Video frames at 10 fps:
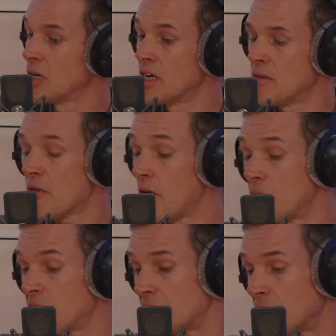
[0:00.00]
for
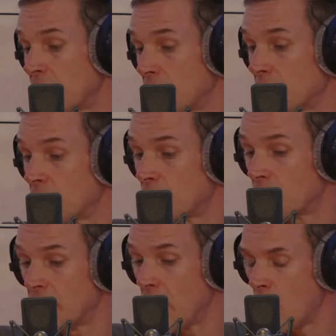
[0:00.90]

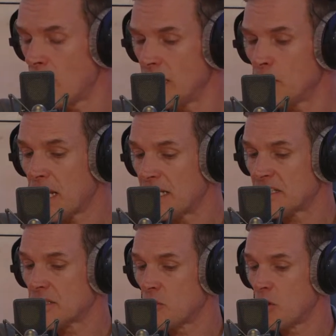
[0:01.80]
the only place
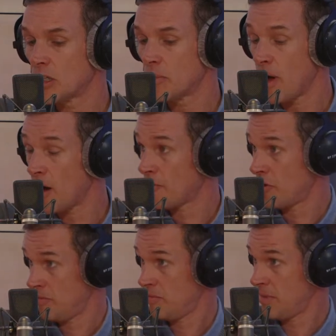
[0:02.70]
in the world apart
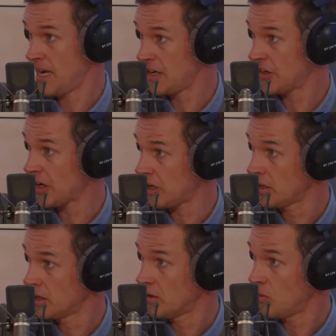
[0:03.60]
from Malaysia
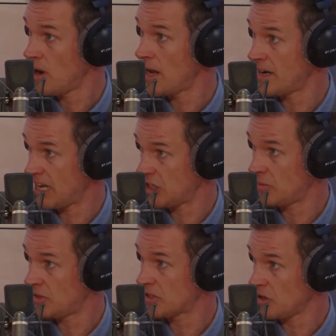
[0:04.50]
where Najib
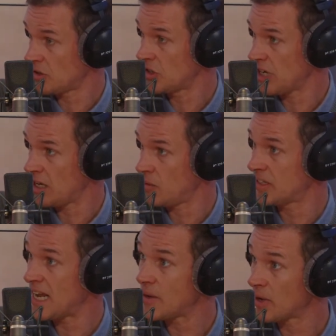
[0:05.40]
has gone to jail, where
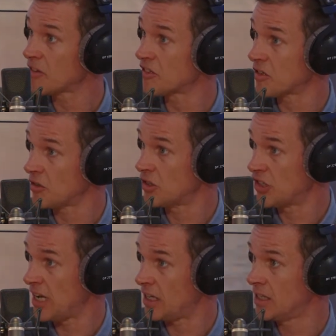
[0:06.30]
anyone else has gone to
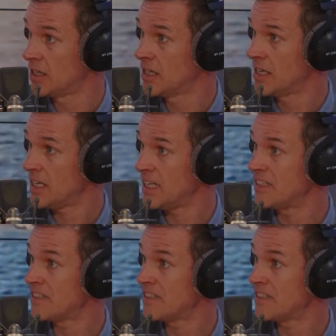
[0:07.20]
jail, is